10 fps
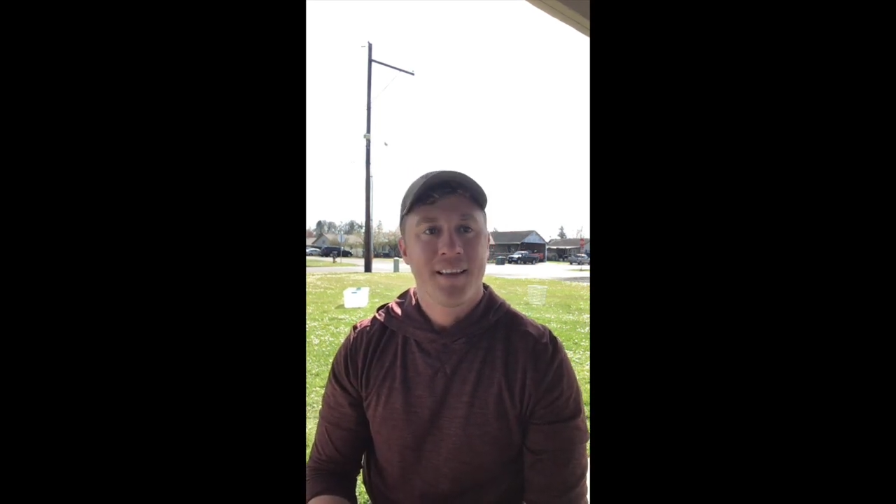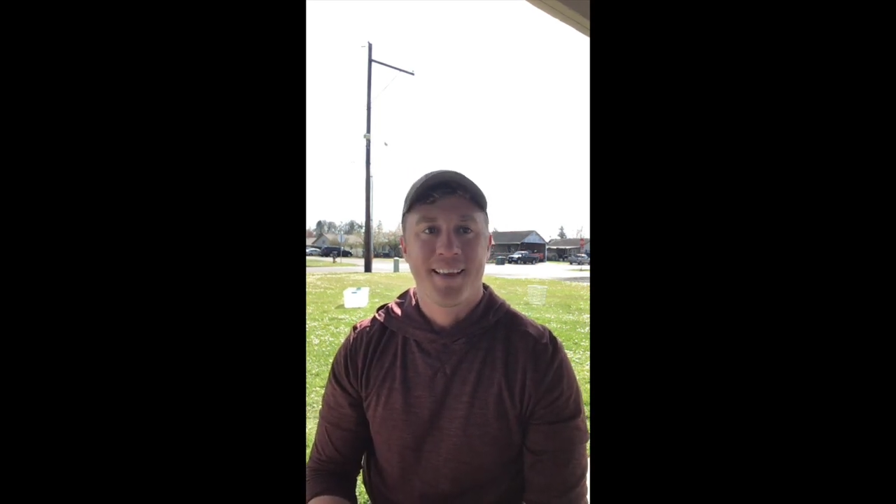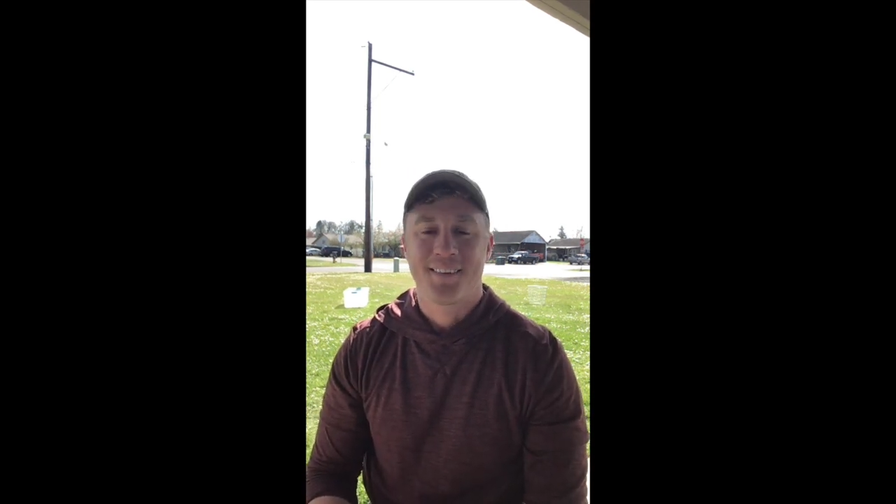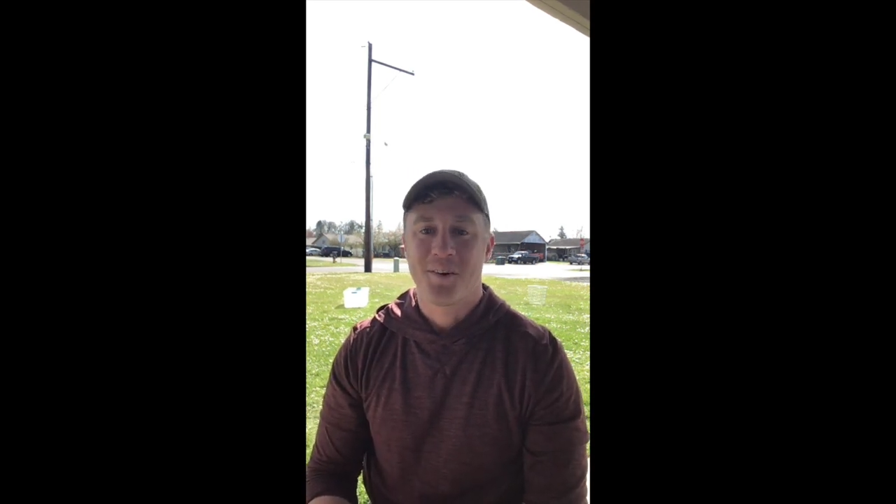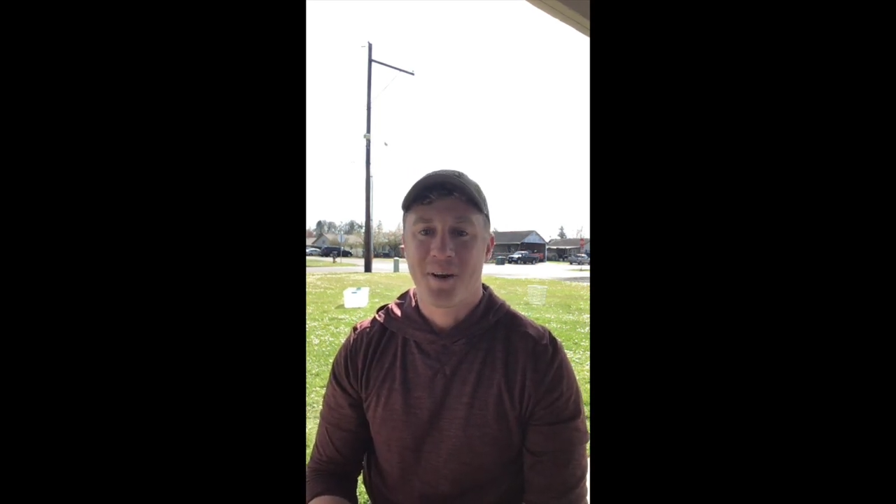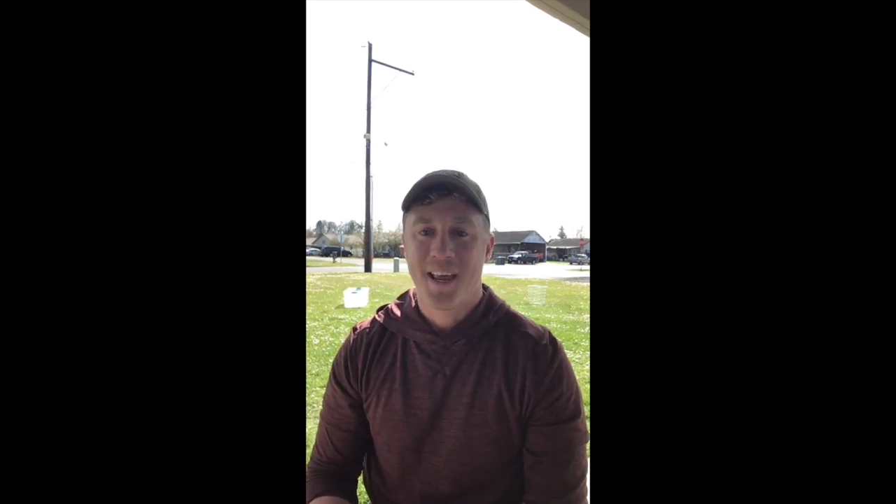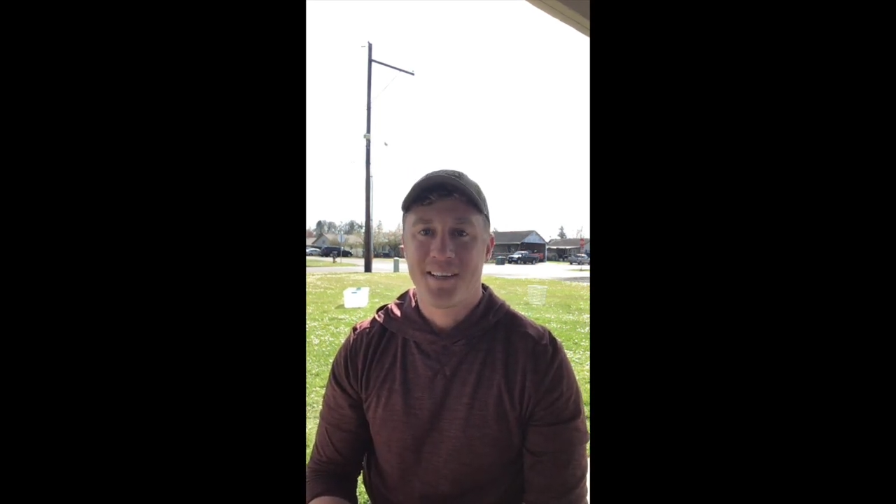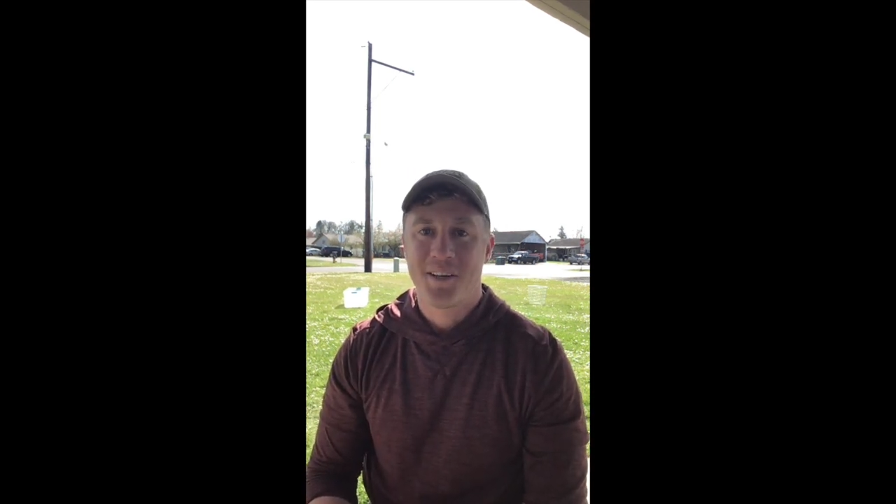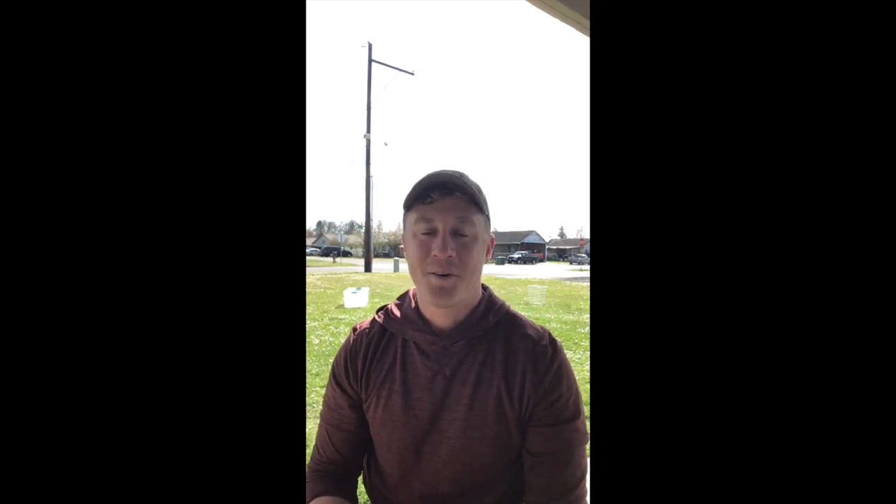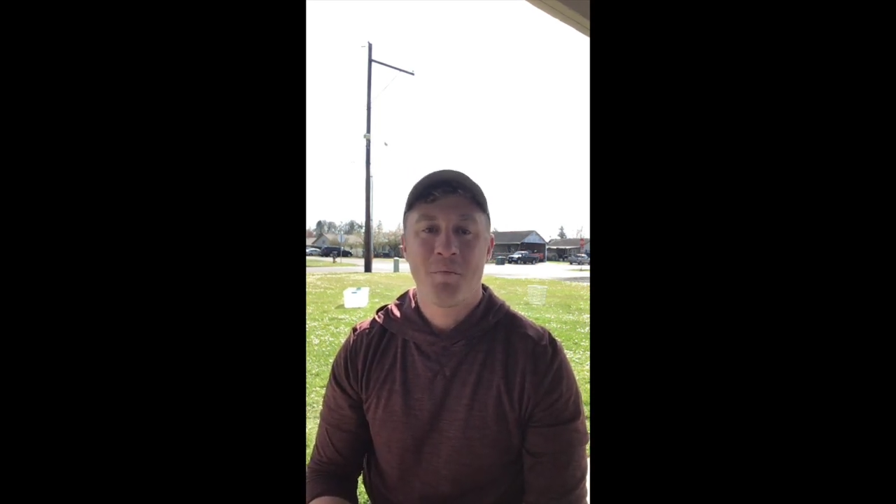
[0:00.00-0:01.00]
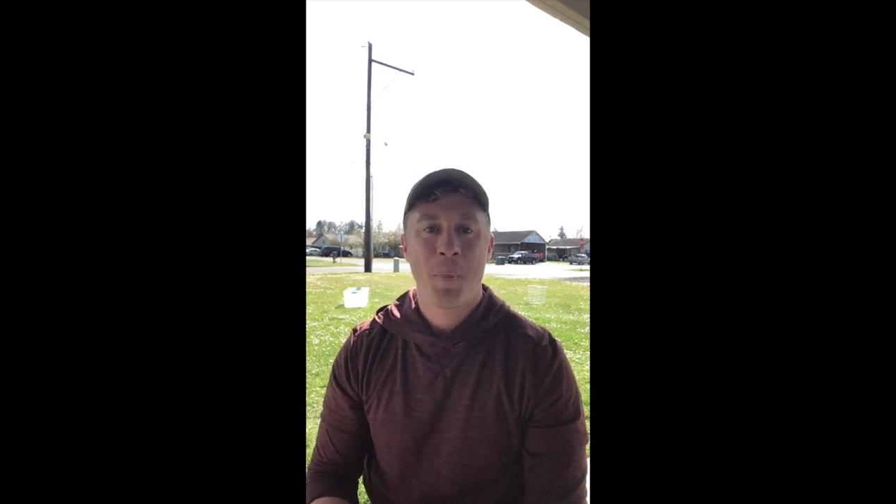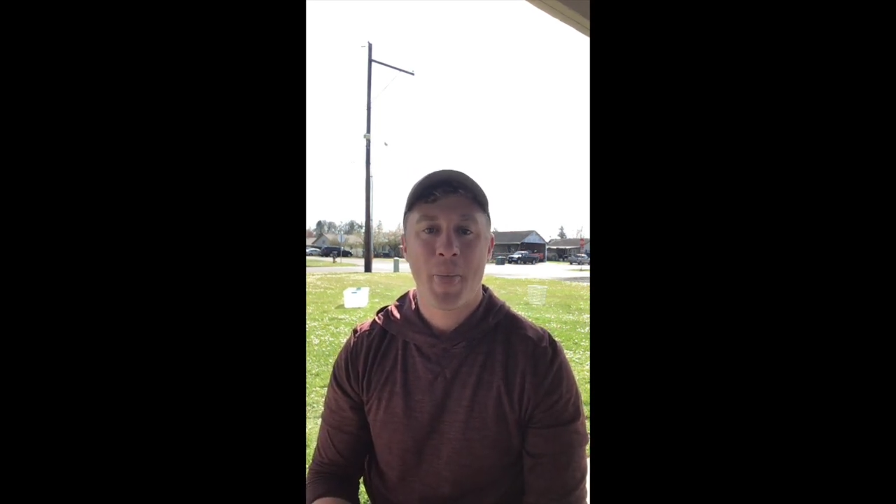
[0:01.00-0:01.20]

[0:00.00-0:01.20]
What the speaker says: that's okay too.